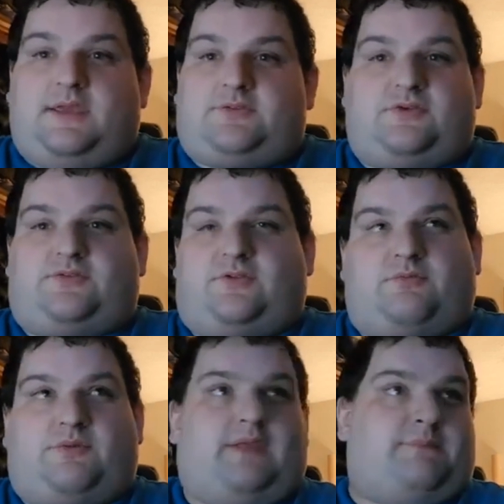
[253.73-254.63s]
it just
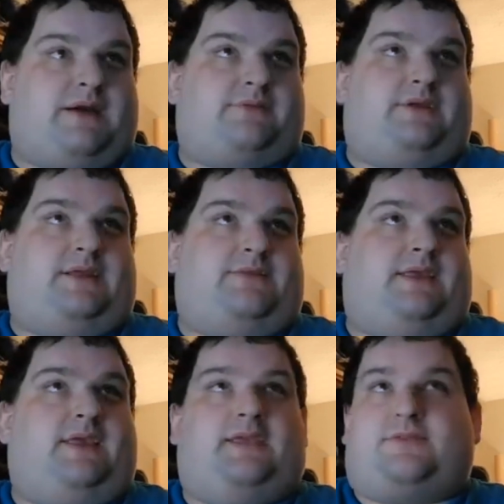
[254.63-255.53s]
doesn't really amount to anything.
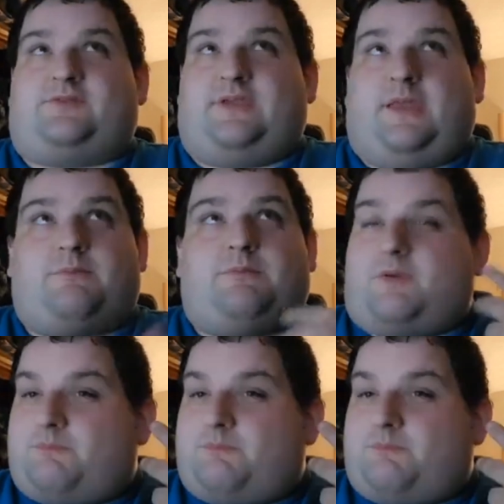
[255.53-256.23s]
You get the same